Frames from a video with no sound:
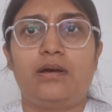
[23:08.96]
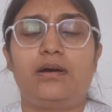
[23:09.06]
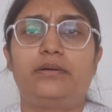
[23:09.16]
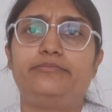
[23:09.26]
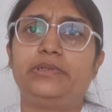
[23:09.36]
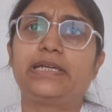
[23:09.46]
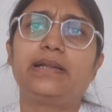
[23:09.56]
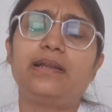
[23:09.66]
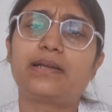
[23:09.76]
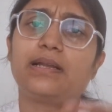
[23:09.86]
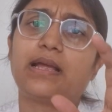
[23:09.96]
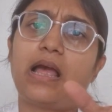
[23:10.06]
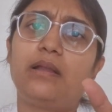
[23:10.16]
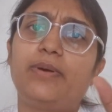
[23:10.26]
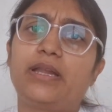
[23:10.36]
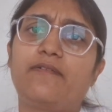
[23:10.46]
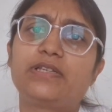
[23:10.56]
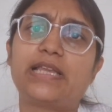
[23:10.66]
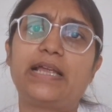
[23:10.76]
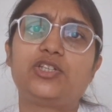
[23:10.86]
Little Kaal
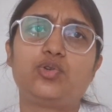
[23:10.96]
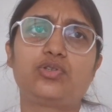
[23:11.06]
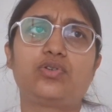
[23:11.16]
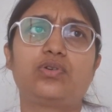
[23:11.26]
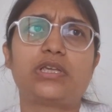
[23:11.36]
Bhairava statues,